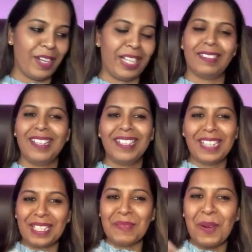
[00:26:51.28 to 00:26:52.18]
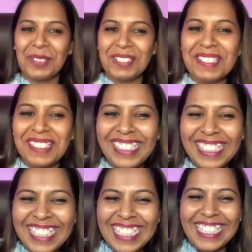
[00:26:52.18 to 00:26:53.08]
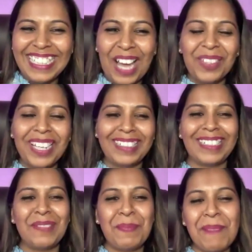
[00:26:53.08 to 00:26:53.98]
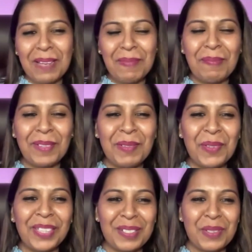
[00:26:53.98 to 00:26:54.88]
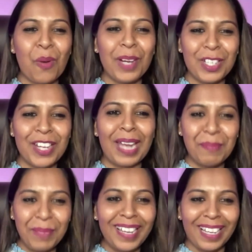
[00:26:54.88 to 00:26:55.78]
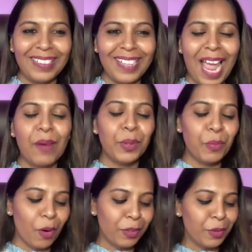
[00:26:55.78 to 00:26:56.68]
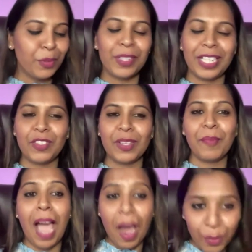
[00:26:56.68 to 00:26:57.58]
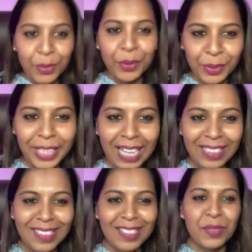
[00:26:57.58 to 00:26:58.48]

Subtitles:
All right. That's about it, sir. Now that my people know that so much can be done, I would want you to teach them how to do that.